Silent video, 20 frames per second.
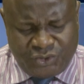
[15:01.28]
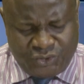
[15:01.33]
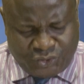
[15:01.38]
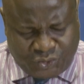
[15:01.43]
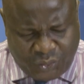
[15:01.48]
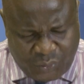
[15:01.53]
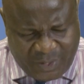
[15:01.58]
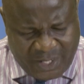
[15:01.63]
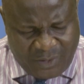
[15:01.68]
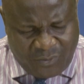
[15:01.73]

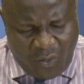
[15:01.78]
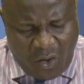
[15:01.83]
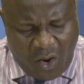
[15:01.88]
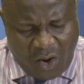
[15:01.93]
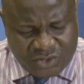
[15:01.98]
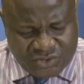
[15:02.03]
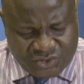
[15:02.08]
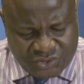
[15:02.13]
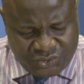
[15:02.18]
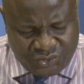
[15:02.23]
during
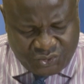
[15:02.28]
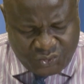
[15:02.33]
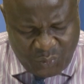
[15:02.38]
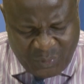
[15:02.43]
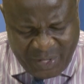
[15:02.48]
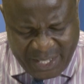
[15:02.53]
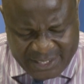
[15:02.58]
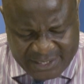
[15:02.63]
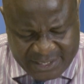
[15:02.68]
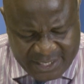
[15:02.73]
what?
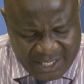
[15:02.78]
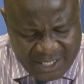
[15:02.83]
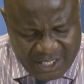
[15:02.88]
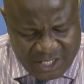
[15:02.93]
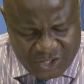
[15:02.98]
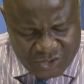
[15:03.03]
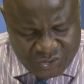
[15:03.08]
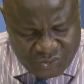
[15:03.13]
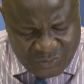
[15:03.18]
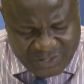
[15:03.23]
During
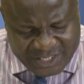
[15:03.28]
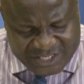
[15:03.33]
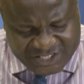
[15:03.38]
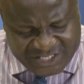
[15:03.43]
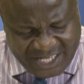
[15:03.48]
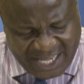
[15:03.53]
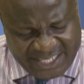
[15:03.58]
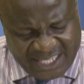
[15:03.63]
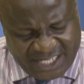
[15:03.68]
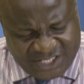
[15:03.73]
during
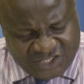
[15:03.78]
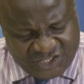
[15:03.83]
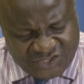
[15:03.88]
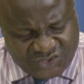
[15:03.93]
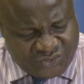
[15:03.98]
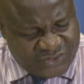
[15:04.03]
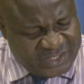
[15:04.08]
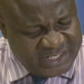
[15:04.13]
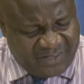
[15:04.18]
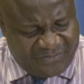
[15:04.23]
challenges,
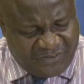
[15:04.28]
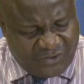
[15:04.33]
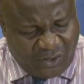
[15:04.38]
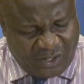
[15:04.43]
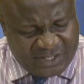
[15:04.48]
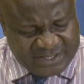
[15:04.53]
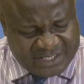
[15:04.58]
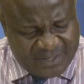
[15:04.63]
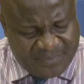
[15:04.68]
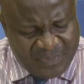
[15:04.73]
during
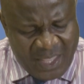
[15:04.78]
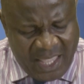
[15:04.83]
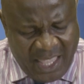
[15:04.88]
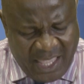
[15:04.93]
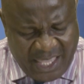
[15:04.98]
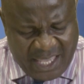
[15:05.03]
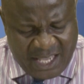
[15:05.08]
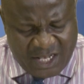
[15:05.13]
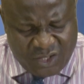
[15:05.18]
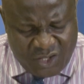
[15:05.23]
difficulty.
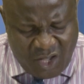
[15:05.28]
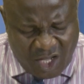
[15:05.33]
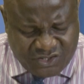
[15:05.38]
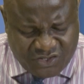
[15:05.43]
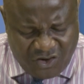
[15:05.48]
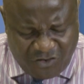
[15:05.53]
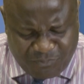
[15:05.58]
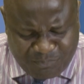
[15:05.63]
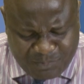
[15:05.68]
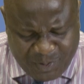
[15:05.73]
A lot
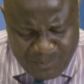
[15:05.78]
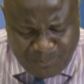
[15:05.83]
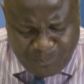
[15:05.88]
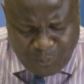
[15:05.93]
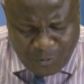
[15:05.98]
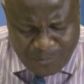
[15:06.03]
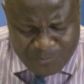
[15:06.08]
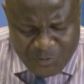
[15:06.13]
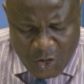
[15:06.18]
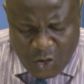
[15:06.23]
of
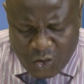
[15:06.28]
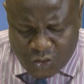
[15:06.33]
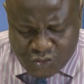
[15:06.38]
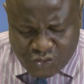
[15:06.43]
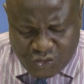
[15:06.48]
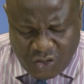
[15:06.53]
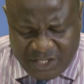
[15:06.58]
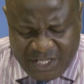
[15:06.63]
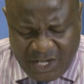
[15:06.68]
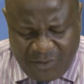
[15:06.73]
people
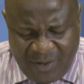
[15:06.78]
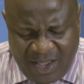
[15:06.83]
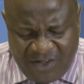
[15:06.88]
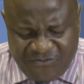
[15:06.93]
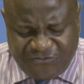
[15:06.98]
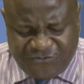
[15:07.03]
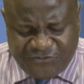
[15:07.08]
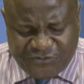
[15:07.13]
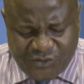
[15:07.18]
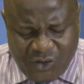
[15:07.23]
run away
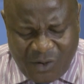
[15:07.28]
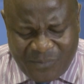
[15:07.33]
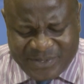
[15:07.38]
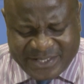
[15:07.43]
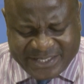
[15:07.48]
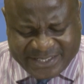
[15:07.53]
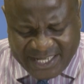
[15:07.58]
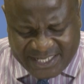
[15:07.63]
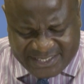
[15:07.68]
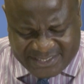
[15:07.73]

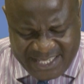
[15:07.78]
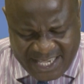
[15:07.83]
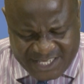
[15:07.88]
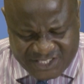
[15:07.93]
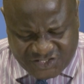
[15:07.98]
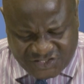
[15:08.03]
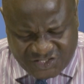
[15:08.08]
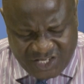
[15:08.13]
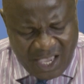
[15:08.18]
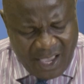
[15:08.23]
from
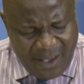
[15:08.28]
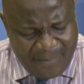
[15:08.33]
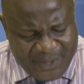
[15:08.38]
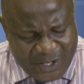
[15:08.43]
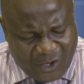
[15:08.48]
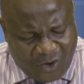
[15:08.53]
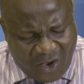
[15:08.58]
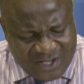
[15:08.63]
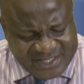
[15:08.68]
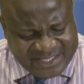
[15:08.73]
greatness
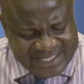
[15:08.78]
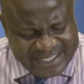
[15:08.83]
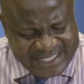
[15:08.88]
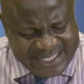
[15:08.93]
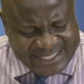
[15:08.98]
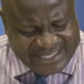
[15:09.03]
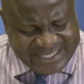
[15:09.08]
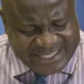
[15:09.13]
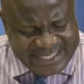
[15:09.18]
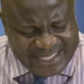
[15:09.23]
because
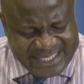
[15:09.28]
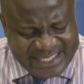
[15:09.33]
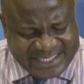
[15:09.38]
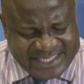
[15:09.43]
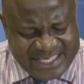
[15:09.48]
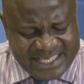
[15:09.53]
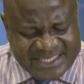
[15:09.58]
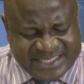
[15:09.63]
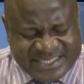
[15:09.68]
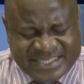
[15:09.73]
it
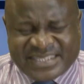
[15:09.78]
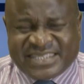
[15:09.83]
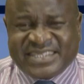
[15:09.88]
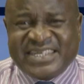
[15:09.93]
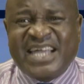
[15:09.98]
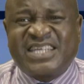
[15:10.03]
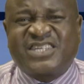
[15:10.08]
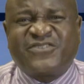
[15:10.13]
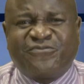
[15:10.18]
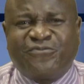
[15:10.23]
is
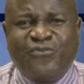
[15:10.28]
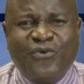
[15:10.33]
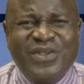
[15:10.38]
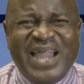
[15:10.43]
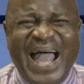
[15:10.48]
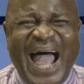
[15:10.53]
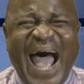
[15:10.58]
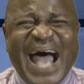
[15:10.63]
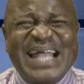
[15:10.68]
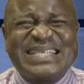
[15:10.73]
stressful
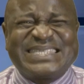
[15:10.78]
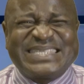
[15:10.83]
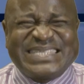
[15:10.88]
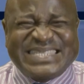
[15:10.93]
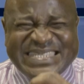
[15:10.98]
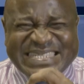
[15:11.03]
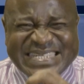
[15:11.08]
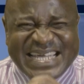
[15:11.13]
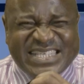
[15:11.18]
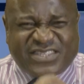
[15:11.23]
and
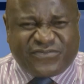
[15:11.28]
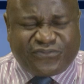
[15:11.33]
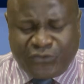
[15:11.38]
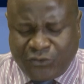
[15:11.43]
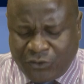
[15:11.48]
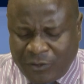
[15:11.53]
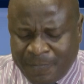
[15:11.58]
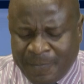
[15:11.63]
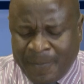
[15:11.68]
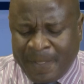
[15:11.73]

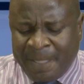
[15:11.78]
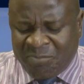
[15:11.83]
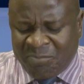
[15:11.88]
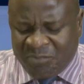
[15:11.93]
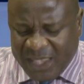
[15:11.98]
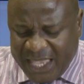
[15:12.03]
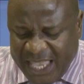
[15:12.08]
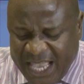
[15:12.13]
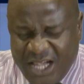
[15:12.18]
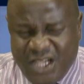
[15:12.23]
stressful.
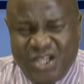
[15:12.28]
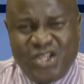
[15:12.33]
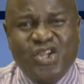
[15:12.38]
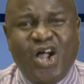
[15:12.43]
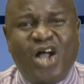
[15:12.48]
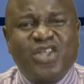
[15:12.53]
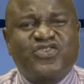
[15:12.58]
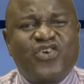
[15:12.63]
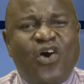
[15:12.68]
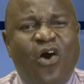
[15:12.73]
A
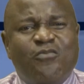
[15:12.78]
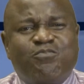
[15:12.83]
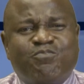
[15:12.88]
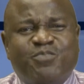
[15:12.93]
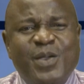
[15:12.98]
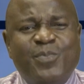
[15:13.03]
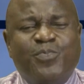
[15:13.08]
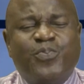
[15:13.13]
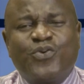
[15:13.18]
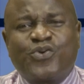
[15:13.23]
lot of
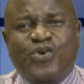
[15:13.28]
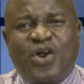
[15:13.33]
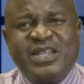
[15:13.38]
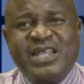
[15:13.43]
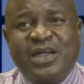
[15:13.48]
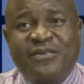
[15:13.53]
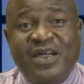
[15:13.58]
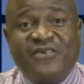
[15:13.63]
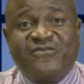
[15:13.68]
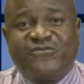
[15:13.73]
people run
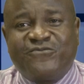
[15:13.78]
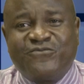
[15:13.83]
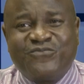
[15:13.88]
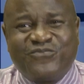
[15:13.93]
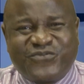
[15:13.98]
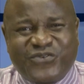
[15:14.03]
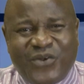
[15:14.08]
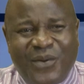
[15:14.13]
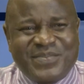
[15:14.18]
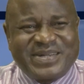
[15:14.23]
away
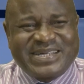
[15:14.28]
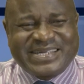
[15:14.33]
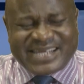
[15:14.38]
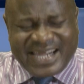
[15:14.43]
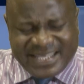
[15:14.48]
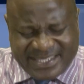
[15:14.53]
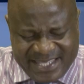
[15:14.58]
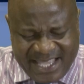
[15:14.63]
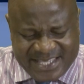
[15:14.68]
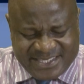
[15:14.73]
from
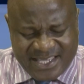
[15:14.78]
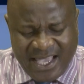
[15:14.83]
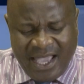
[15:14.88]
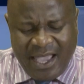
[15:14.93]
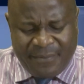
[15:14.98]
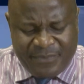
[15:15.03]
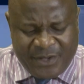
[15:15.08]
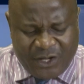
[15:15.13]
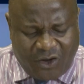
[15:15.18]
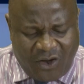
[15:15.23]
greatness
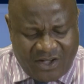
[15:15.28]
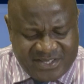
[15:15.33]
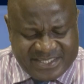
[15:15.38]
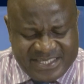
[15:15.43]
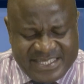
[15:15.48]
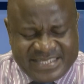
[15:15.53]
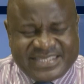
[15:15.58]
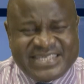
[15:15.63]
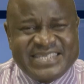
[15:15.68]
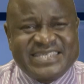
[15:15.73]
because
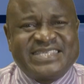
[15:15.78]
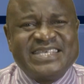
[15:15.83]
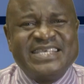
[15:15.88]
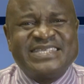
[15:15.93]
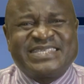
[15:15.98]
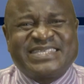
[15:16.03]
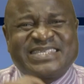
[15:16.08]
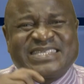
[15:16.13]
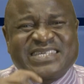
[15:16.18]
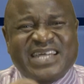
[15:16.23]
it is
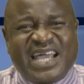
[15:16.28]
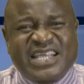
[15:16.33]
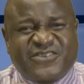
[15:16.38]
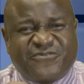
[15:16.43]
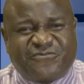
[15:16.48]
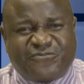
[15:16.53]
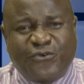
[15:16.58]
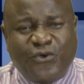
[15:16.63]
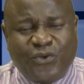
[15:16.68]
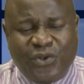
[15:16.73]

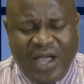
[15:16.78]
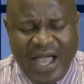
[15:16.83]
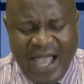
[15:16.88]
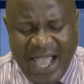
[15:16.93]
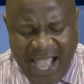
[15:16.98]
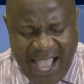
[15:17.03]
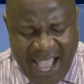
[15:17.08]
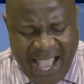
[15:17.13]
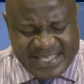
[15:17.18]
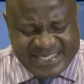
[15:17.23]
stressful
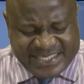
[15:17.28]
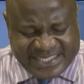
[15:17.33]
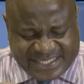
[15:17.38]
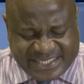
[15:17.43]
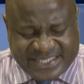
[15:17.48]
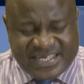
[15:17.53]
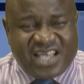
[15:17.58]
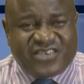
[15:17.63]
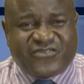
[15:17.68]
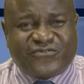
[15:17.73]
and
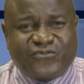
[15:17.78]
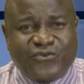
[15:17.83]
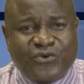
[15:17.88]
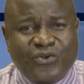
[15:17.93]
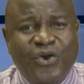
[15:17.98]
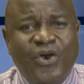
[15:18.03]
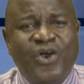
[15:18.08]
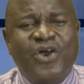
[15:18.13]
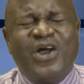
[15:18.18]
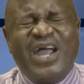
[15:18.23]
stressful.
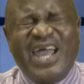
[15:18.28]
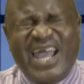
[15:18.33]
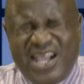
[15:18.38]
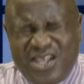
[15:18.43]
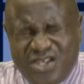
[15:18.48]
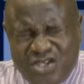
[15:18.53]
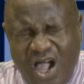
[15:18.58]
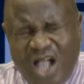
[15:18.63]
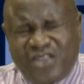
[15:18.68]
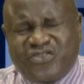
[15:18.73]
A
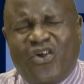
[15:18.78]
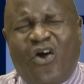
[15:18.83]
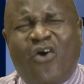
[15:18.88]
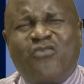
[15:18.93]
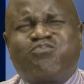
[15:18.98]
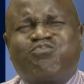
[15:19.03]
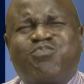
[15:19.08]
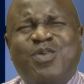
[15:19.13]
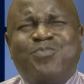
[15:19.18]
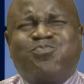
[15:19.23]
lot
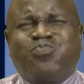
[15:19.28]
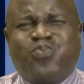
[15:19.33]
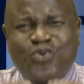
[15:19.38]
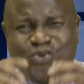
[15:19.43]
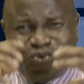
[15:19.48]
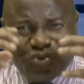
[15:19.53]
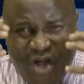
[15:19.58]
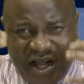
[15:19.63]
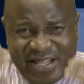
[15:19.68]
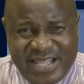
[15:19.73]
of people
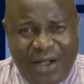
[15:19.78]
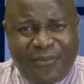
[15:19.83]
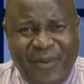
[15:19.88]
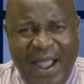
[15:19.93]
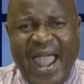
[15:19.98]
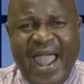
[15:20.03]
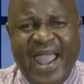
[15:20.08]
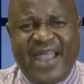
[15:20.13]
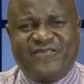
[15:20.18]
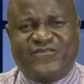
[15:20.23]
run
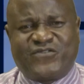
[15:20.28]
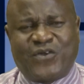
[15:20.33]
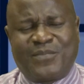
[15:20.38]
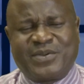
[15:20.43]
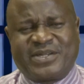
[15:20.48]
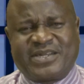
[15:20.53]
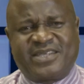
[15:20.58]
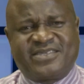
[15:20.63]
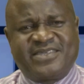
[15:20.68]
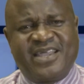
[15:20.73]
away from
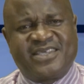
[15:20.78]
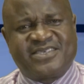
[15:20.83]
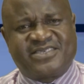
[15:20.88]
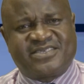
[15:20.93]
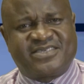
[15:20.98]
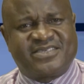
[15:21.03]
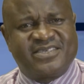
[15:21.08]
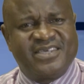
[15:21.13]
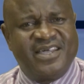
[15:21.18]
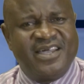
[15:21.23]

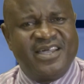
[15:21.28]
greatness.